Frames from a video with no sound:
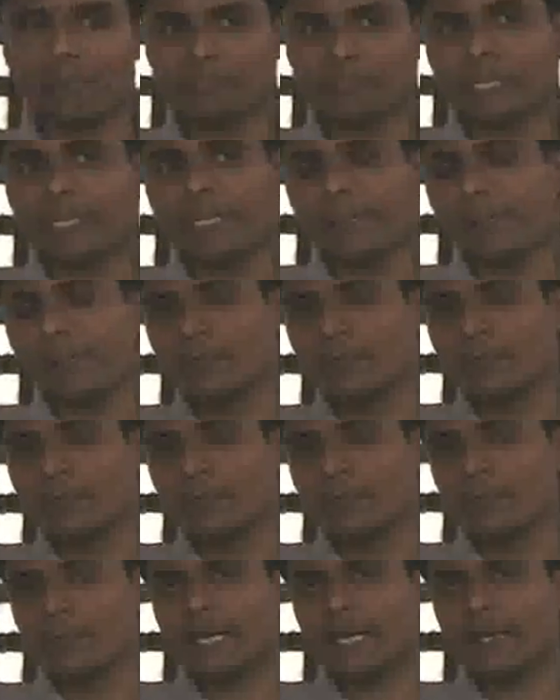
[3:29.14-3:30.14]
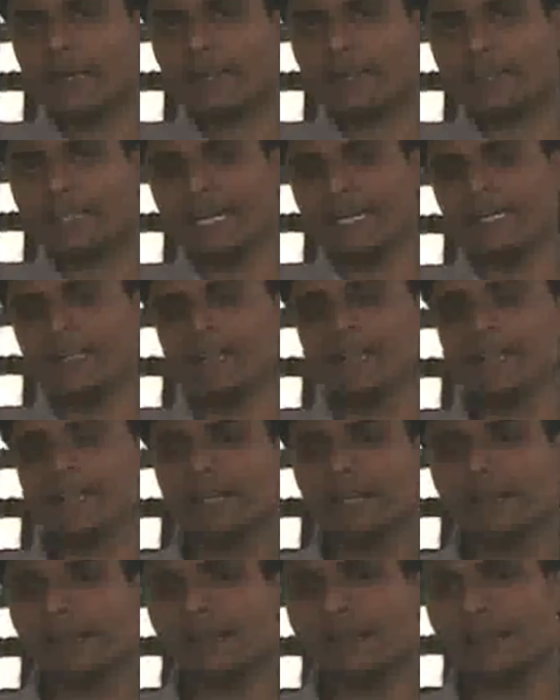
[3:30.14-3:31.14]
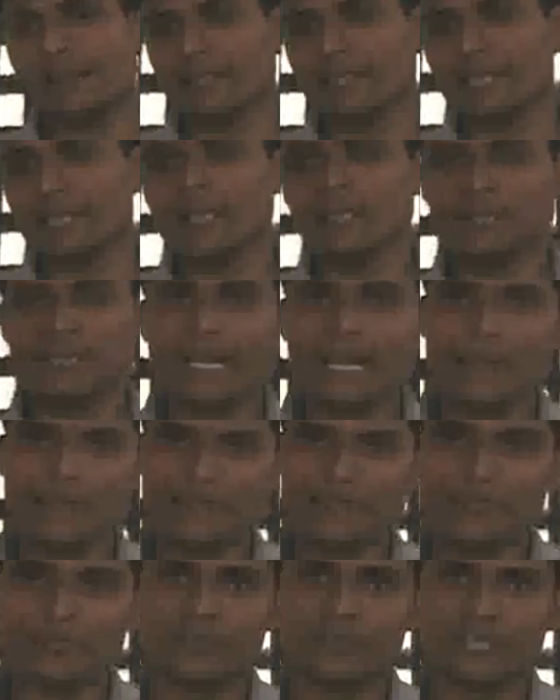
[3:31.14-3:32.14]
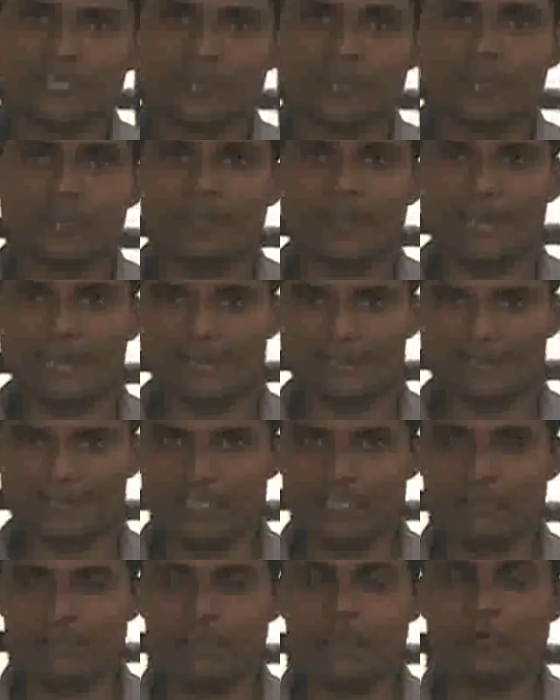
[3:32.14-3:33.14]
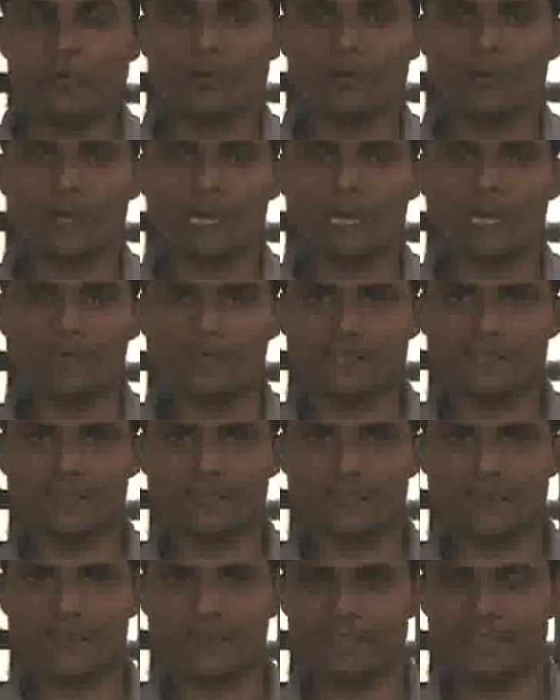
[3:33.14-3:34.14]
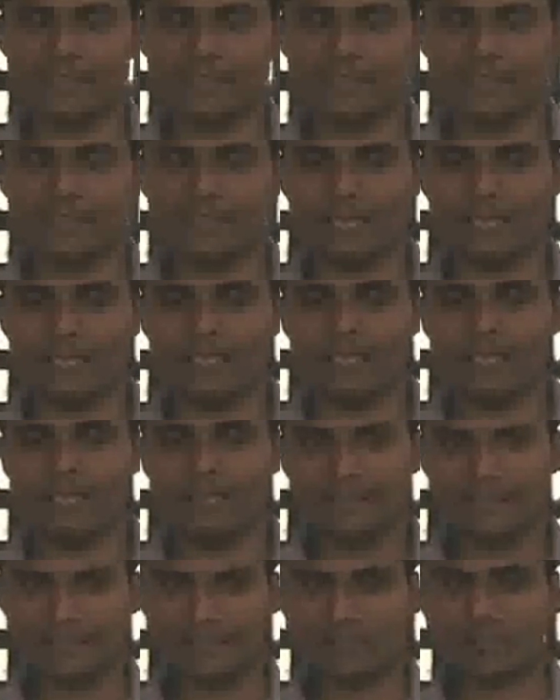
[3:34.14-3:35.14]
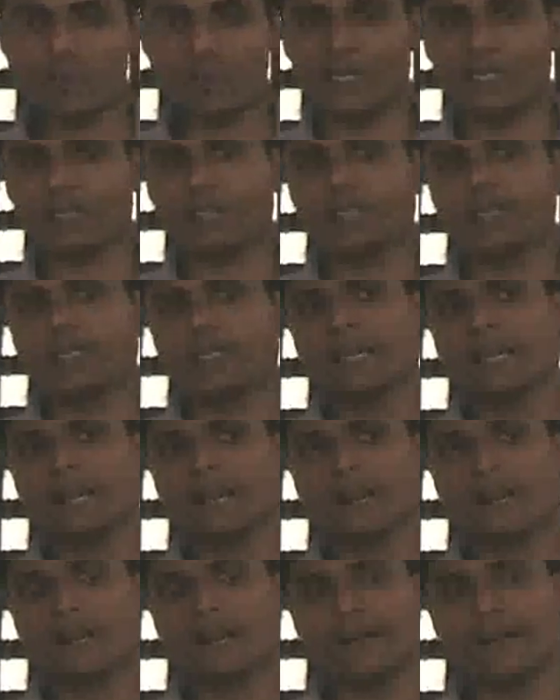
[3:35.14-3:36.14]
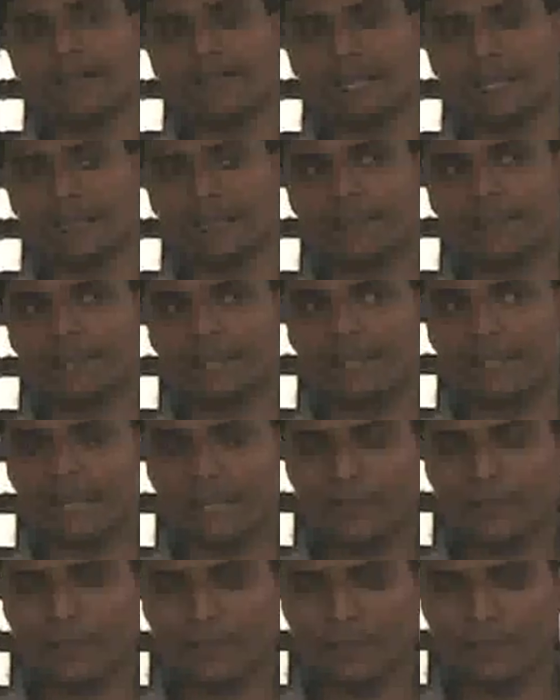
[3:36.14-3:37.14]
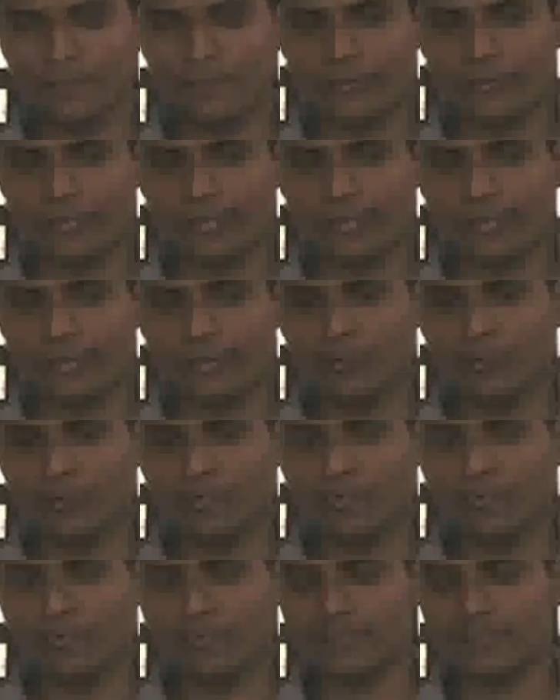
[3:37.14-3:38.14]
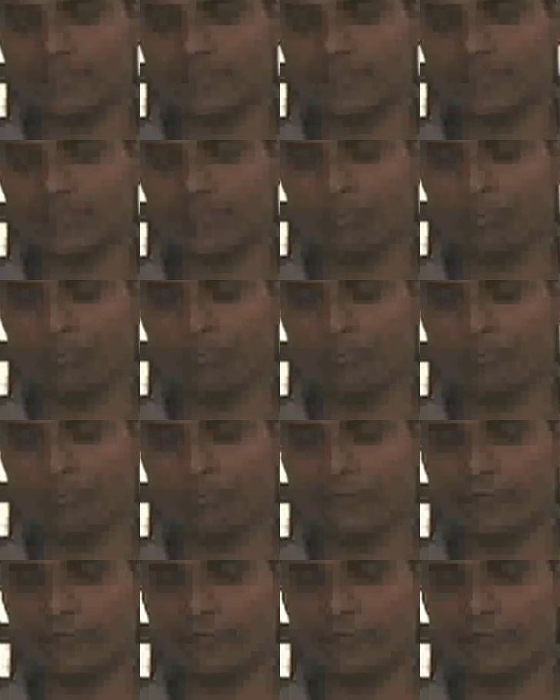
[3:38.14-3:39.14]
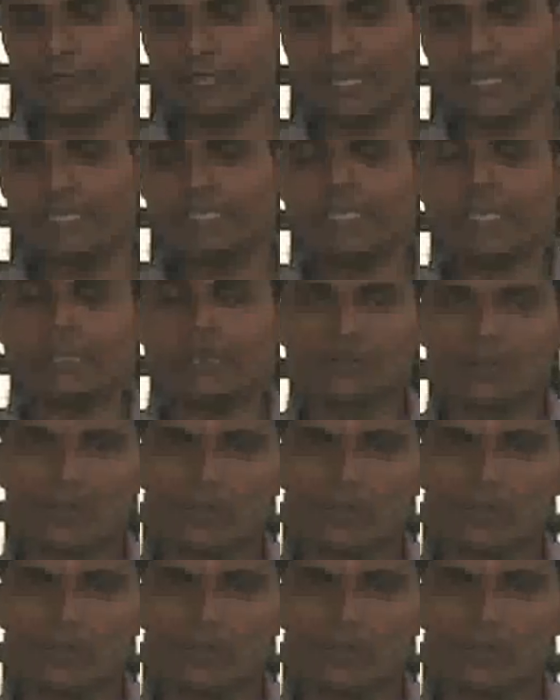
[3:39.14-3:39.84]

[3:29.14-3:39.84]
get a good pie of that. There are other app stores which are already existing. We want to make ourselves present on that. That's one. The other thing that we're going to try and do is reach out